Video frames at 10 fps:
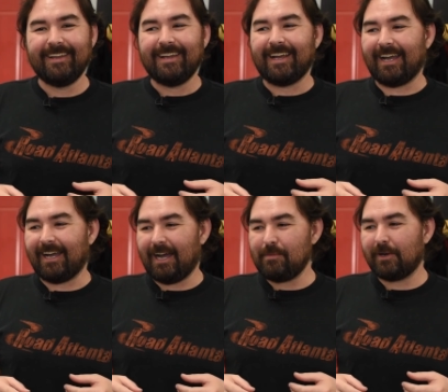uh,
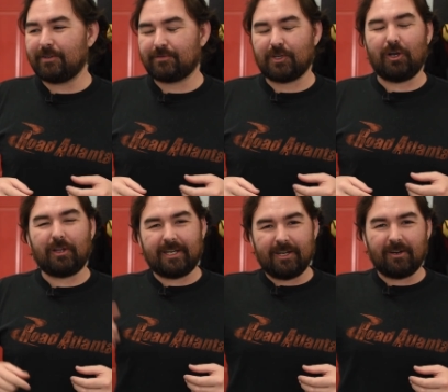I'm going to call
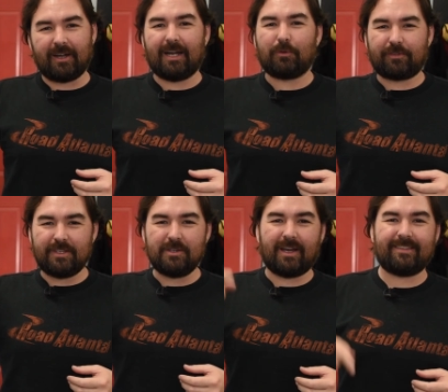it here. I will
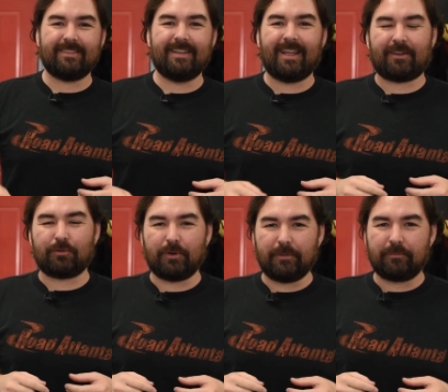see you guys in the next
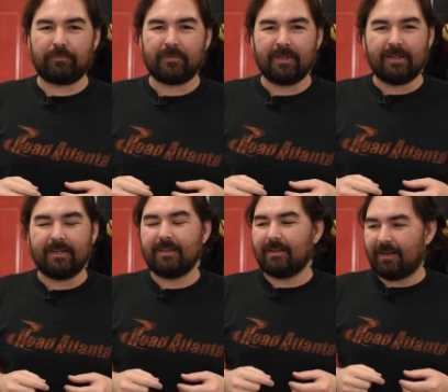one.
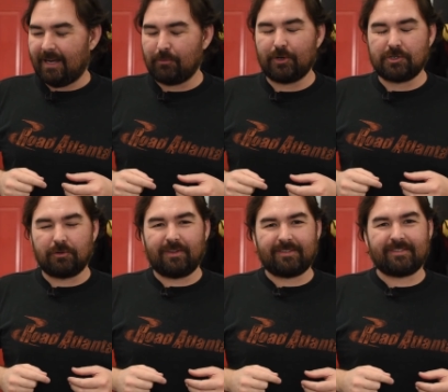I'm
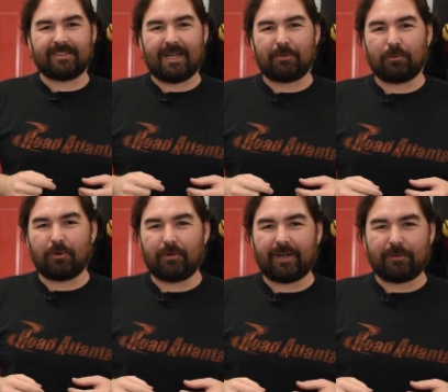Richard. This is Lap of the
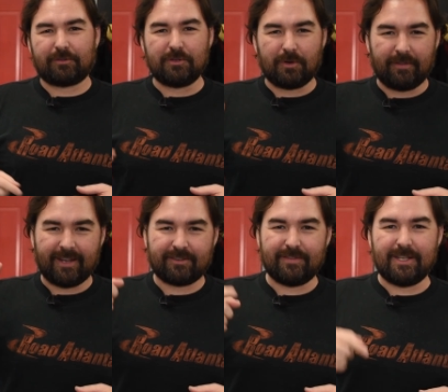World, and I will see you all in the
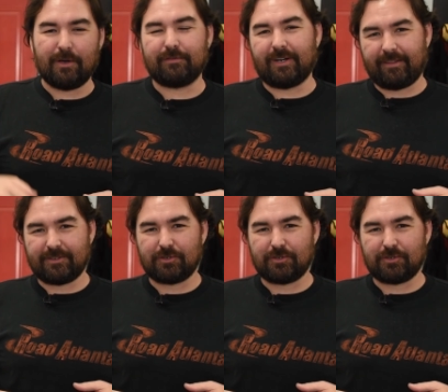next video, if not at the